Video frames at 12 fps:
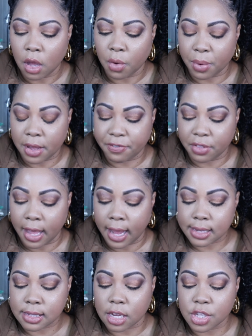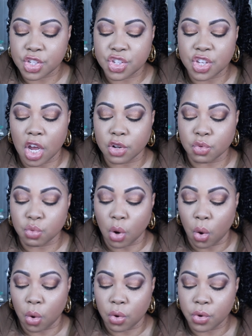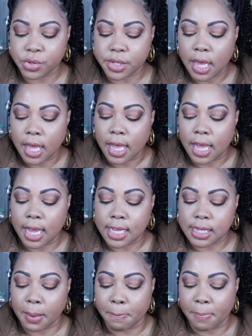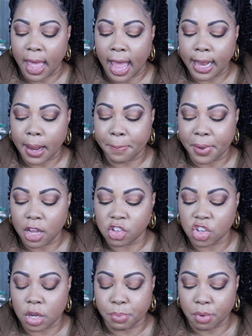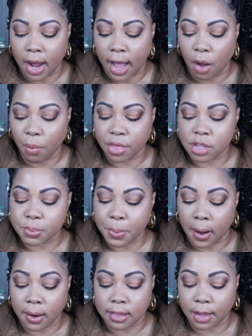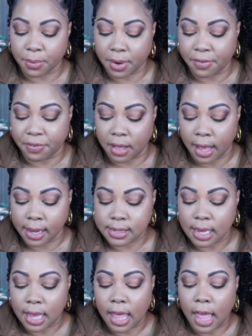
reflex. Sun rose is matte peachy brown with sparkling reflex.